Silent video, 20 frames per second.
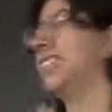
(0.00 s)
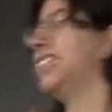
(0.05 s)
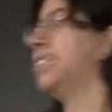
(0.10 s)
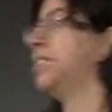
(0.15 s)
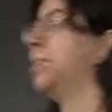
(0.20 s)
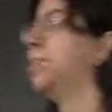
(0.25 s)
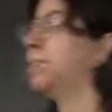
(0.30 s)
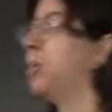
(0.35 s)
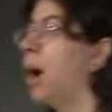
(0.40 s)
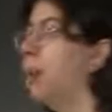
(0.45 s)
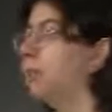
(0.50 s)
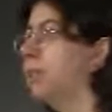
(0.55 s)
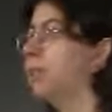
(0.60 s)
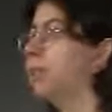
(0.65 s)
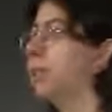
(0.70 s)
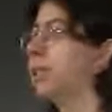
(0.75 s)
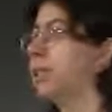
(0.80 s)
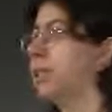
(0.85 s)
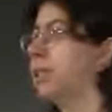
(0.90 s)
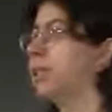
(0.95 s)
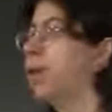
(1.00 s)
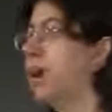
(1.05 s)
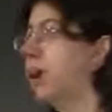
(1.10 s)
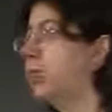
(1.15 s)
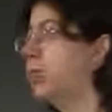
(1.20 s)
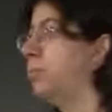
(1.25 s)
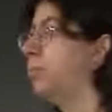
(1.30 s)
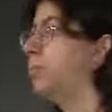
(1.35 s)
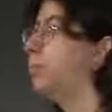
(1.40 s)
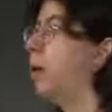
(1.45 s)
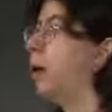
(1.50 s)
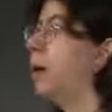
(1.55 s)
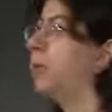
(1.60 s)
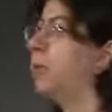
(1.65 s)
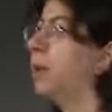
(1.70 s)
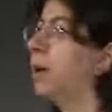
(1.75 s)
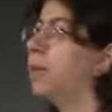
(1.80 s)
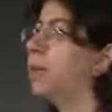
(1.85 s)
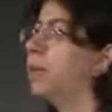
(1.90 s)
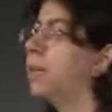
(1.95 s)
easy problems, it's regression
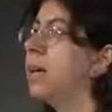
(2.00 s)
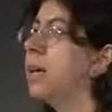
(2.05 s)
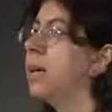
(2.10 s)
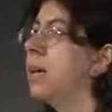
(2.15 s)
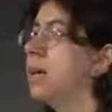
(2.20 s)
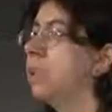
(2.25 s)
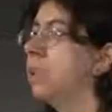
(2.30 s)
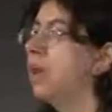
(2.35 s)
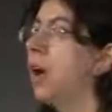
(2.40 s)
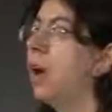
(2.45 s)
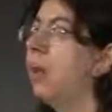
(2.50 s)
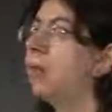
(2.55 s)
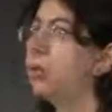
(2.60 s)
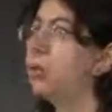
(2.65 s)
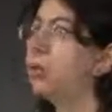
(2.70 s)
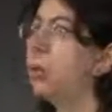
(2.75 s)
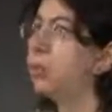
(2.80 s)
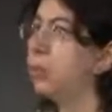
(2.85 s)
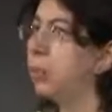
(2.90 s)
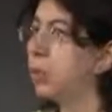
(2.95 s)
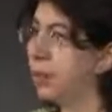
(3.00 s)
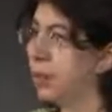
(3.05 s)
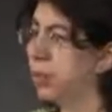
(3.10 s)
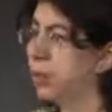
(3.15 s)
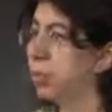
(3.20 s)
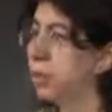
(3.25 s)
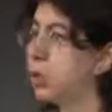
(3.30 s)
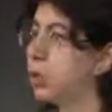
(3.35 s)
problems, but often when we deal with